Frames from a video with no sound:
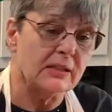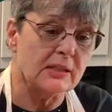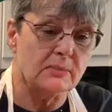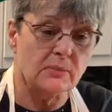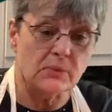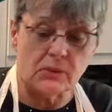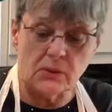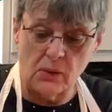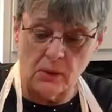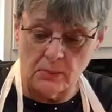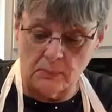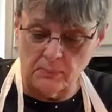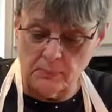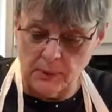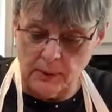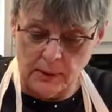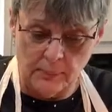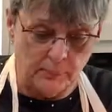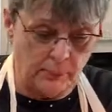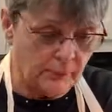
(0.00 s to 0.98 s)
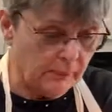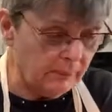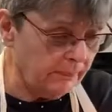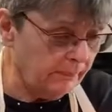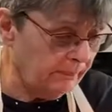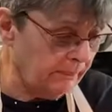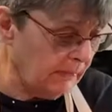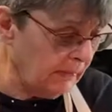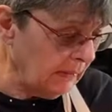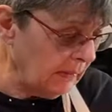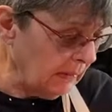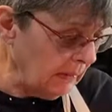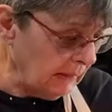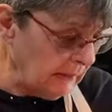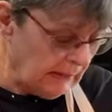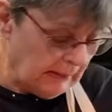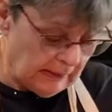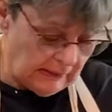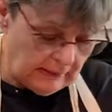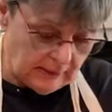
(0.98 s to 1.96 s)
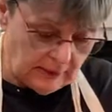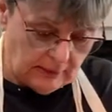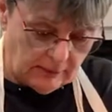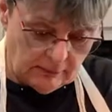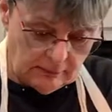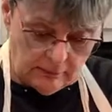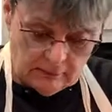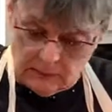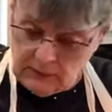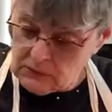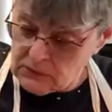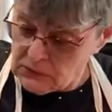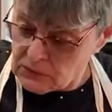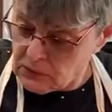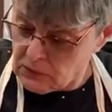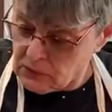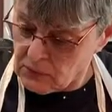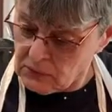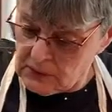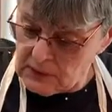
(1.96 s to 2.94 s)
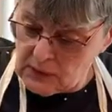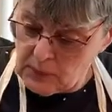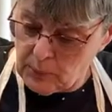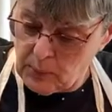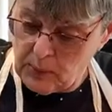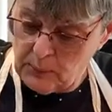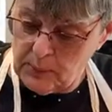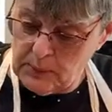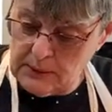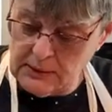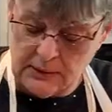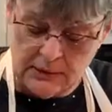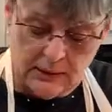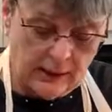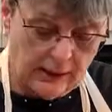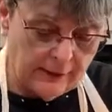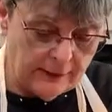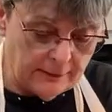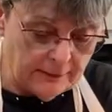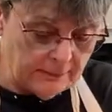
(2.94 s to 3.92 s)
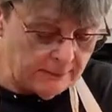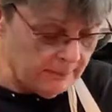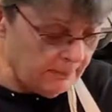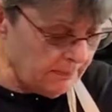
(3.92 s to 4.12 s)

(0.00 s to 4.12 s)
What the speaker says: some salt and pepper. And stirring these puppies down.